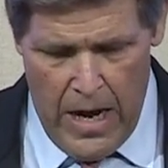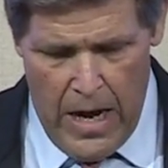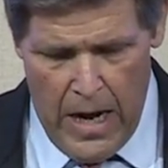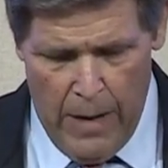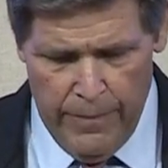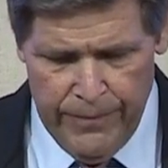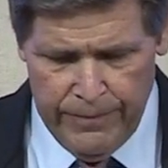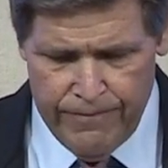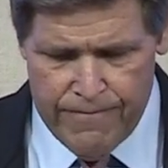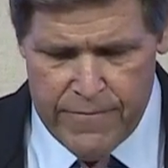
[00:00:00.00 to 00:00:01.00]

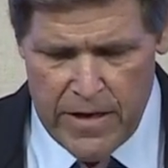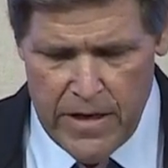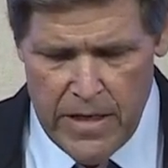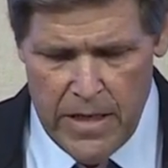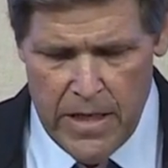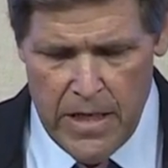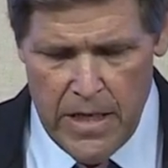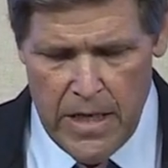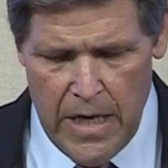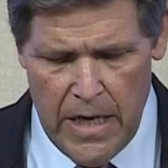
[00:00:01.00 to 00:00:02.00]

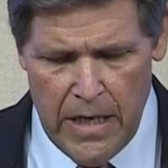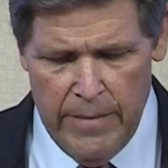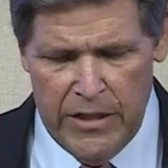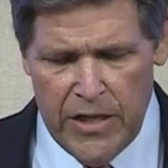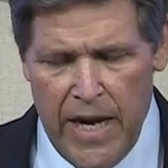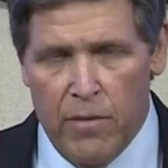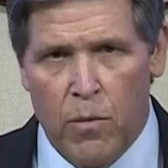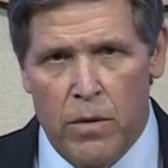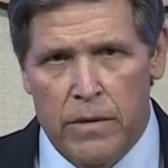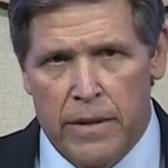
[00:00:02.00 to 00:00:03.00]
Let me say
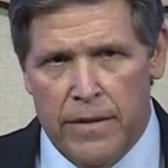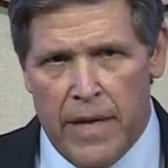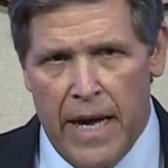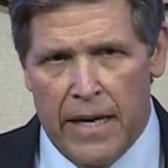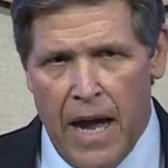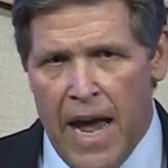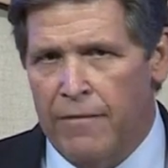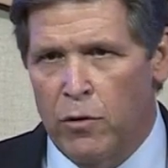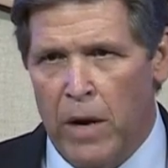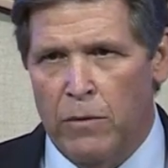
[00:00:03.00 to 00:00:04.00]
that I
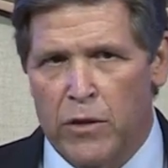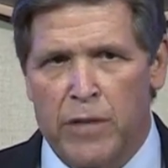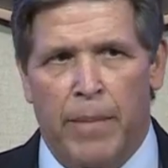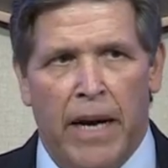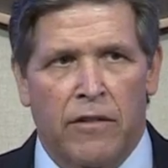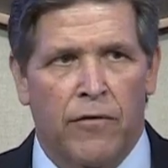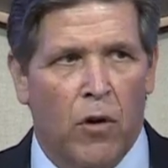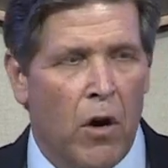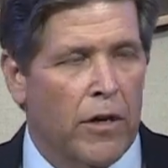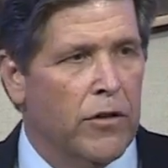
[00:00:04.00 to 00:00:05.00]
have great respect
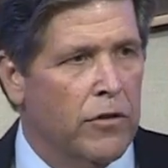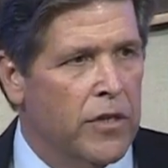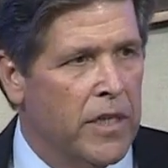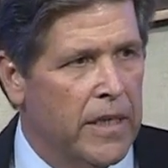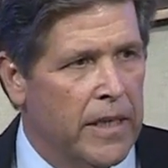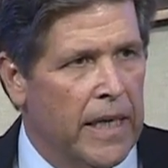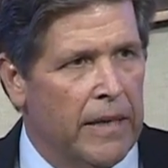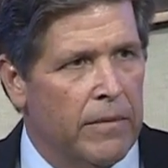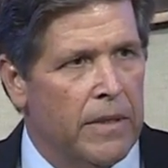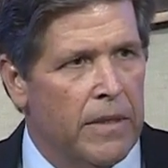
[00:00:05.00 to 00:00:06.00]
for auditors
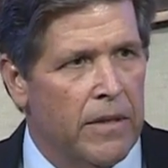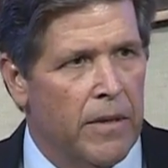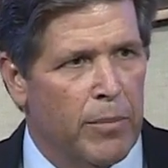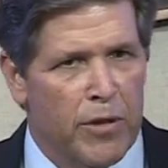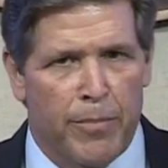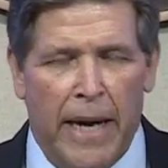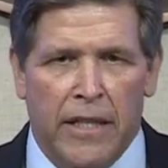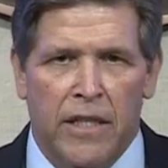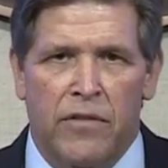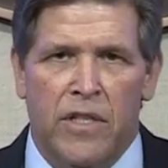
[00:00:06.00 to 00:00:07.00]
and the
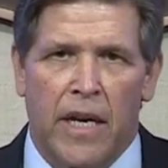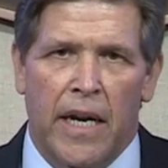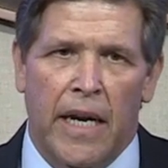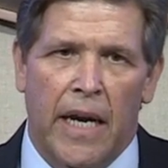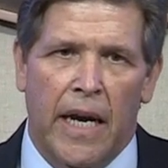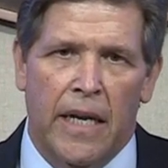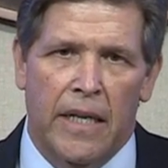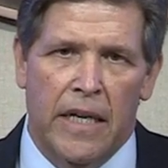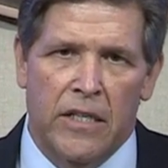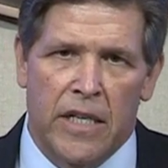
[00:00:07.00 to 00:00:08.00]
perspectives and
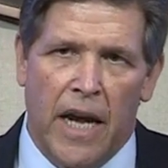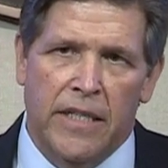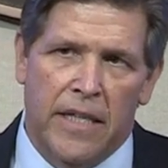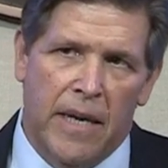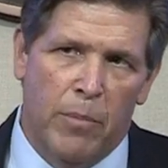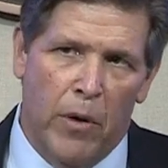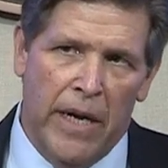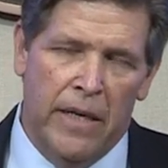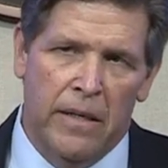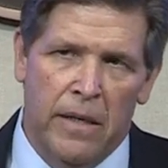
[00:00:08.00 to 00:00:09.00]
the insights they
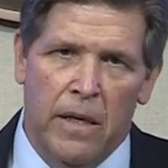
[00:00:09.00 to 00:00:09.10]
bring.